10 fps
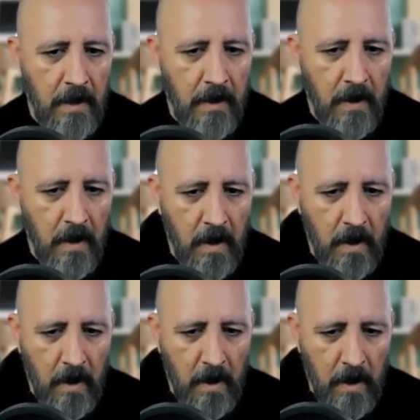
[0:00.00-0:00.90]

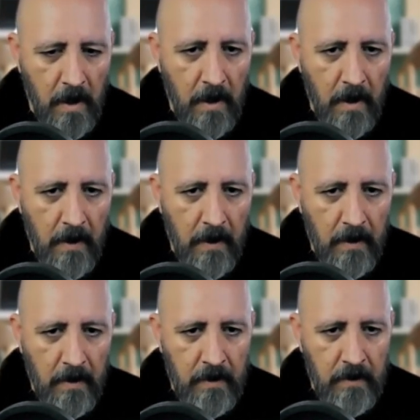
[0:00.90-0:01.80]

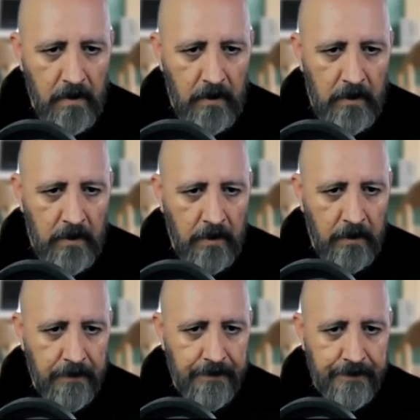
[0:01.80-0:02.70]

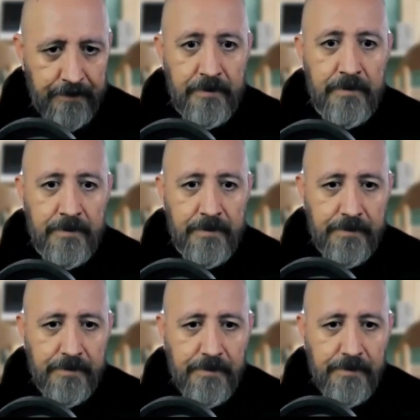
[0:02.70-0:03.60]
[no speech]